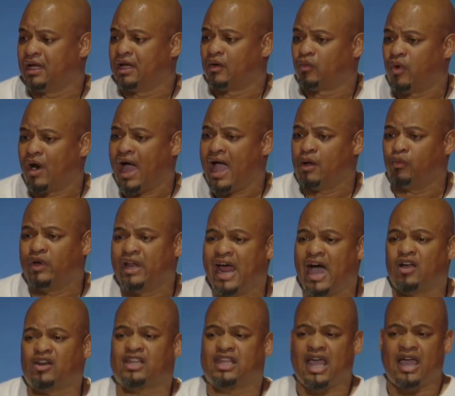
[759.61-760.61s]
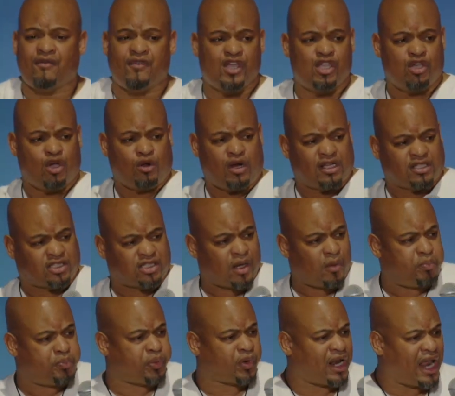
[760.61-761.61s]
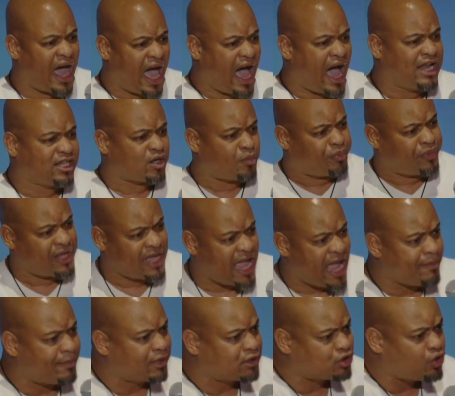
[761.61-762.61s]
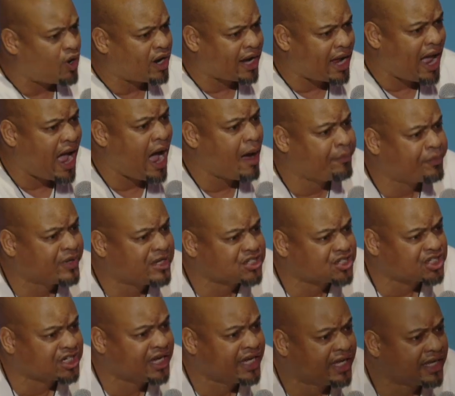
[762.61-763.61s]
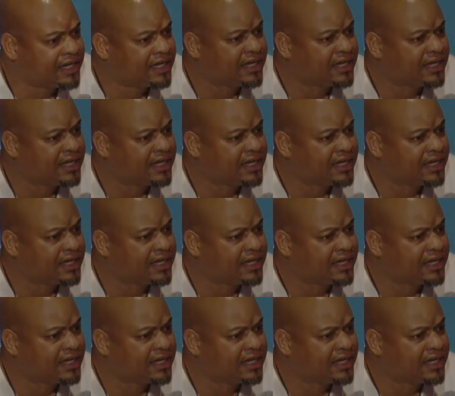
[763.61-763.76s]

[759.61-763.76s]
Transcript: right, without giving you the supply to be able to accomplish it.